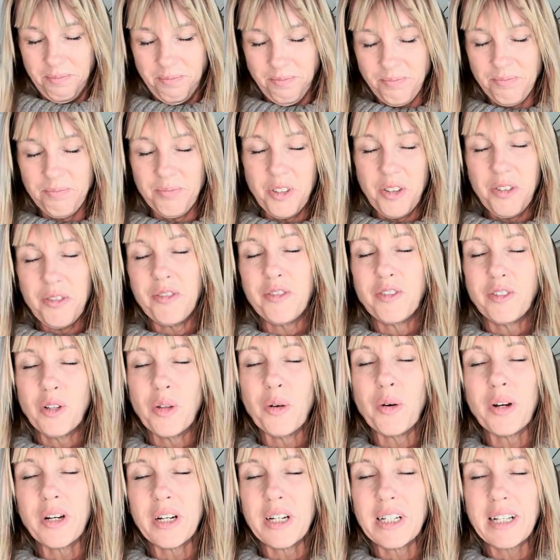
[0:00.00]
the
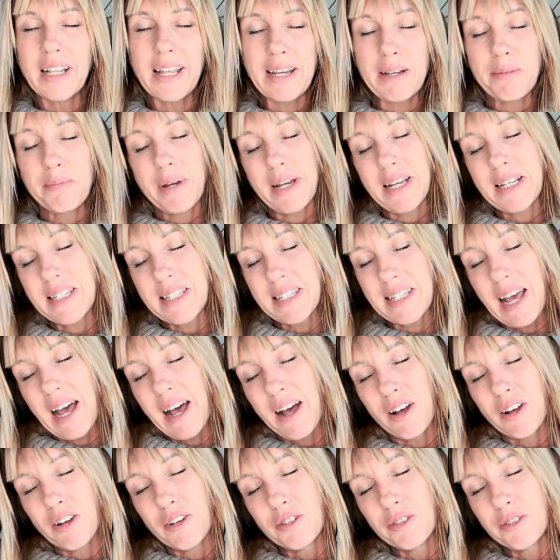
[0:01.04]
floor like
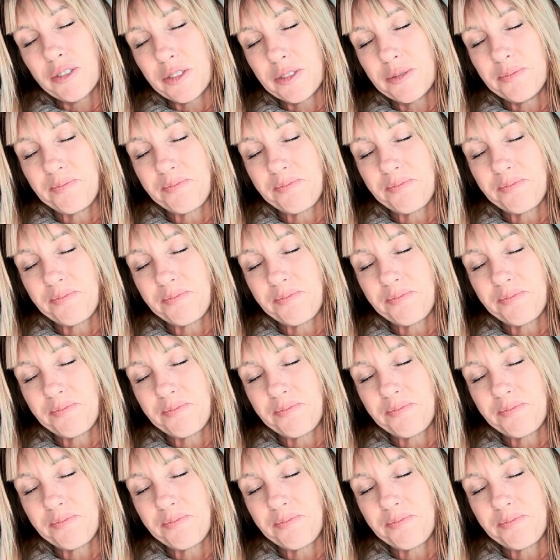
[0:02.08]
myself,